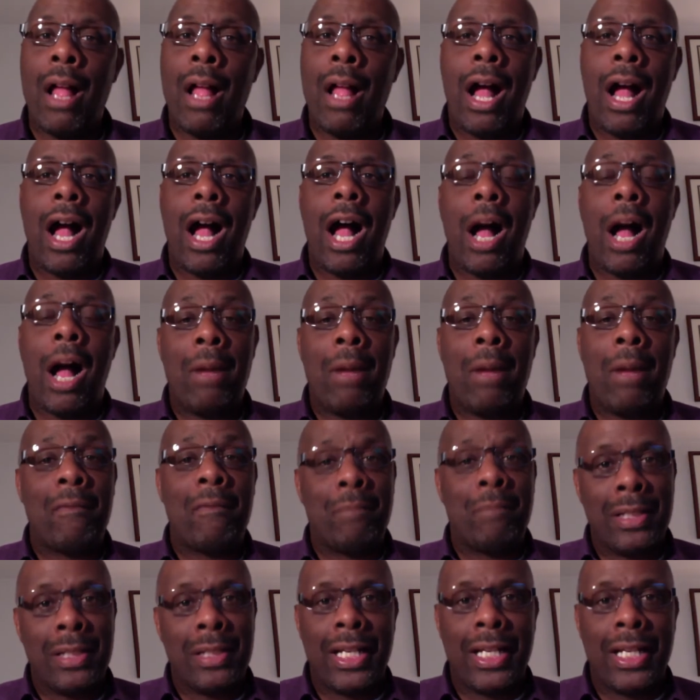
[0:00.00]
I've
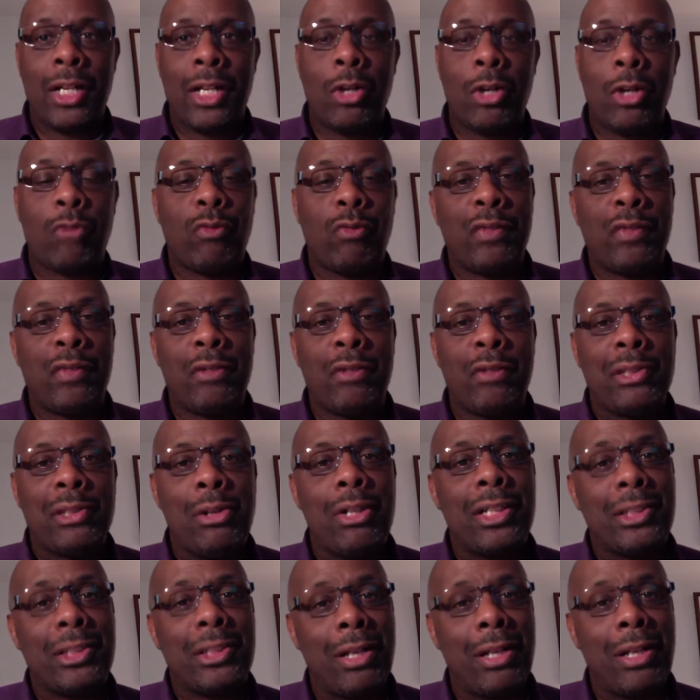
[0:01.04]
been getting good reviews
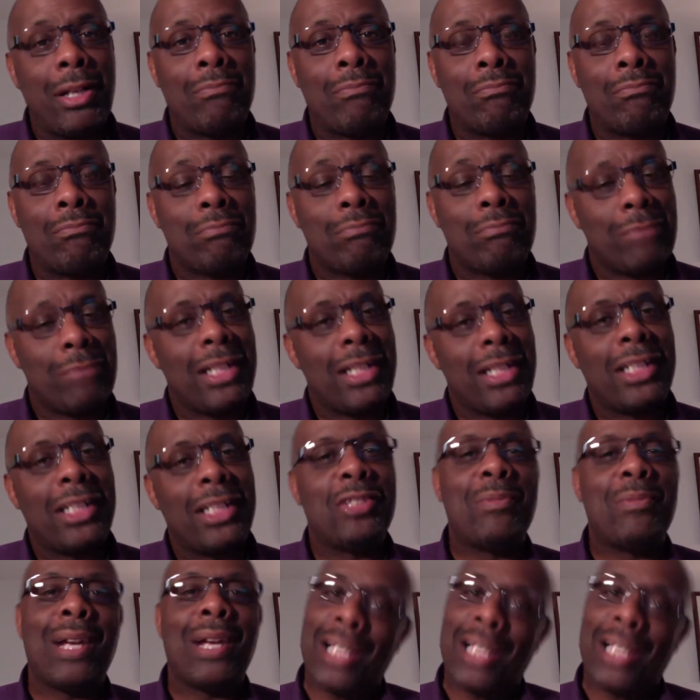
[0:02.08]
on it, so I think that you
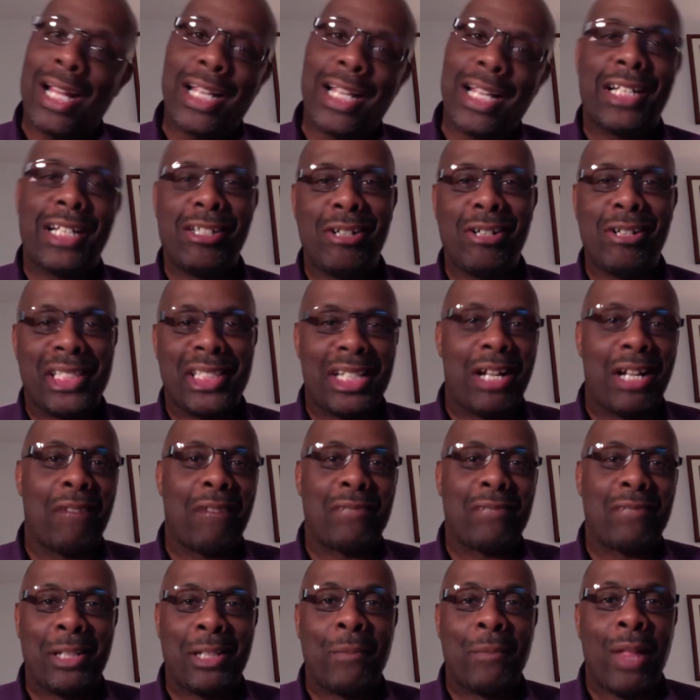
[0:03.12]
might like it yourself.
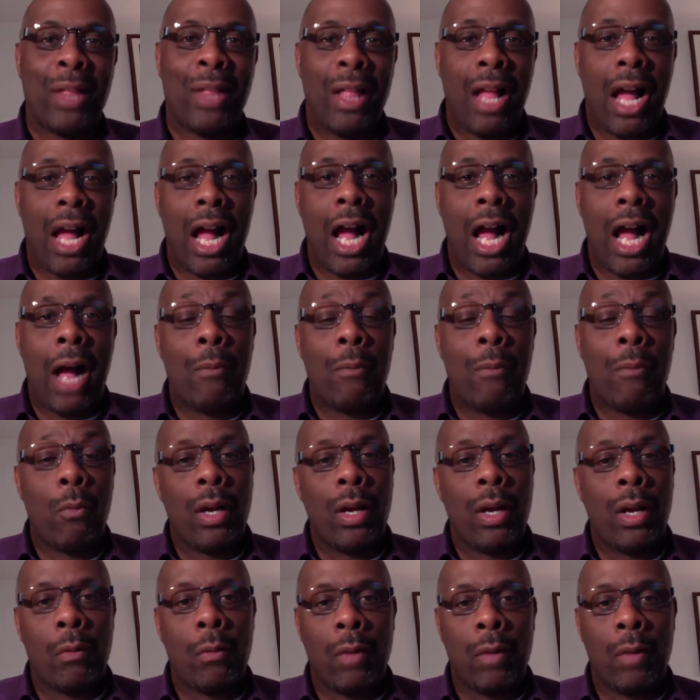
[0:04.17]
So
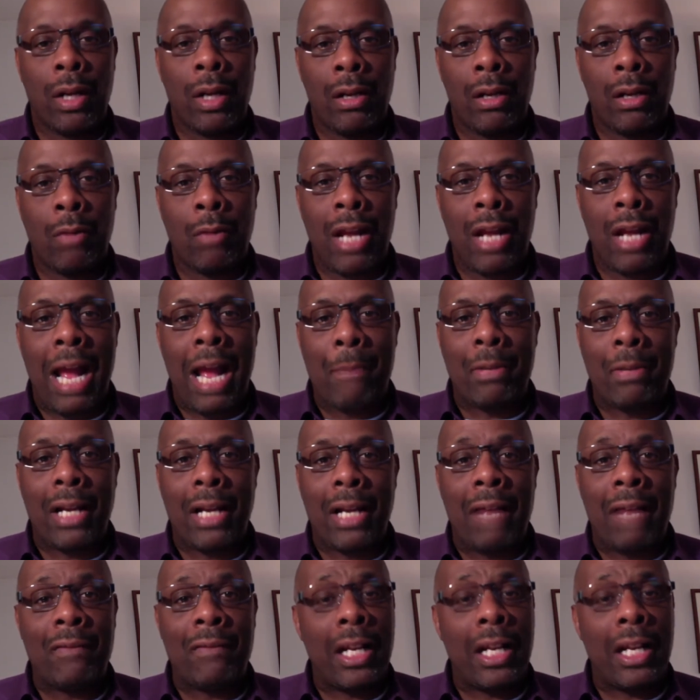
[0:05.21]
we're happy to have that.